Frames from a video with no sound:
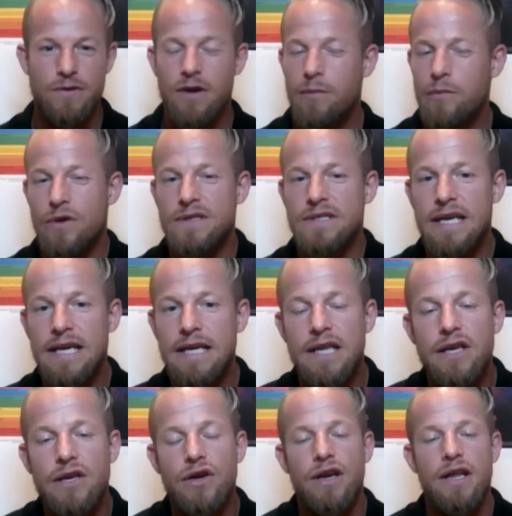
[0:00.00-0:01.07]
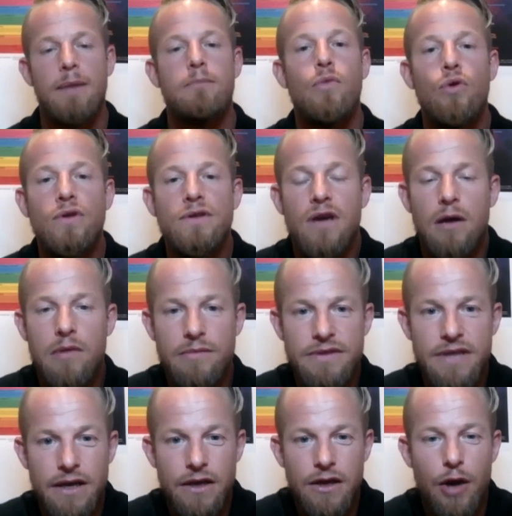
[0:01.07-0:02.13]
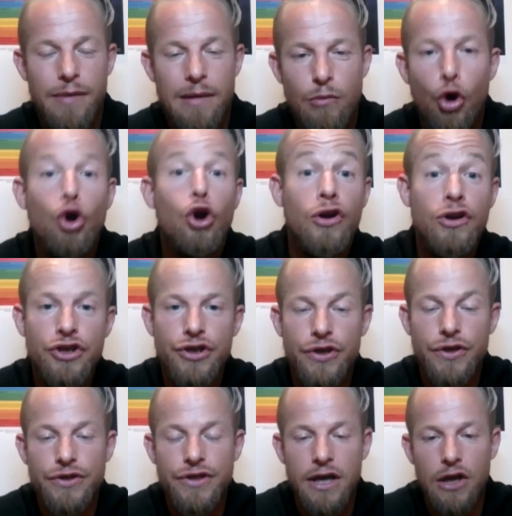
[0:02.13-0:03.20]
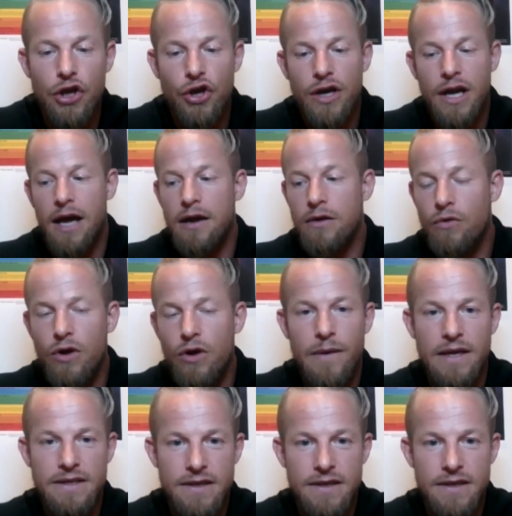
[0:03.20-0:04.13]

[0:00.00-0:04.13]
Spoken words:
So I'm not saying that you're going to get more time. I'm saying you've got to be more conscious and learn how to automate,